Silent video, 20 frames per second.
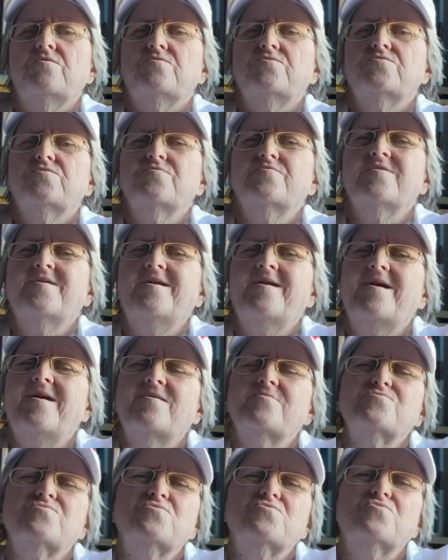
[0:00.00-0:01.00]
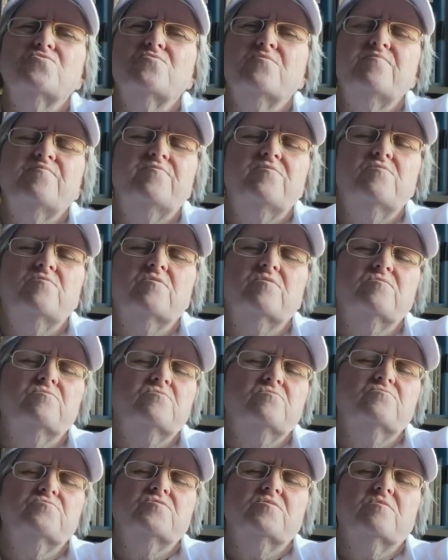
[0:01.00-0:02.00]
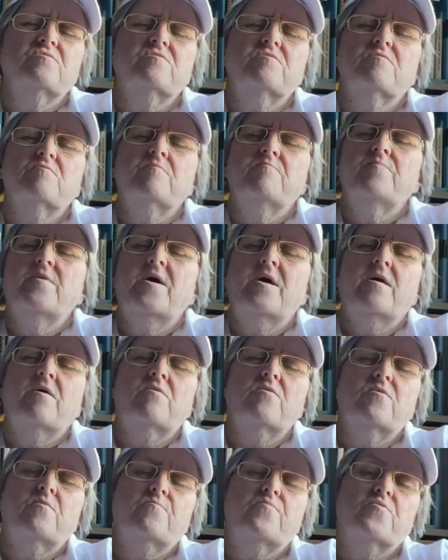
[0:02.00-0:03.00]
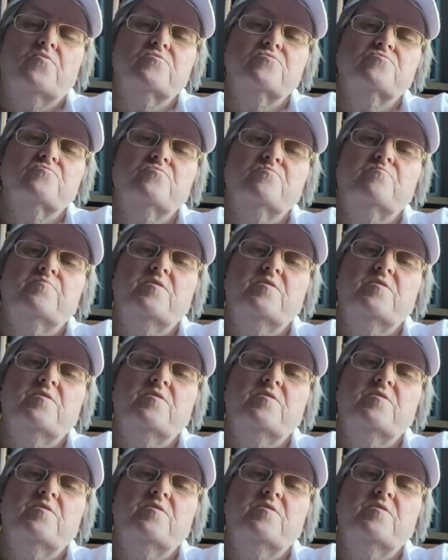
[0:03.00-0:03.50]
So the answer to if you can do something about a person with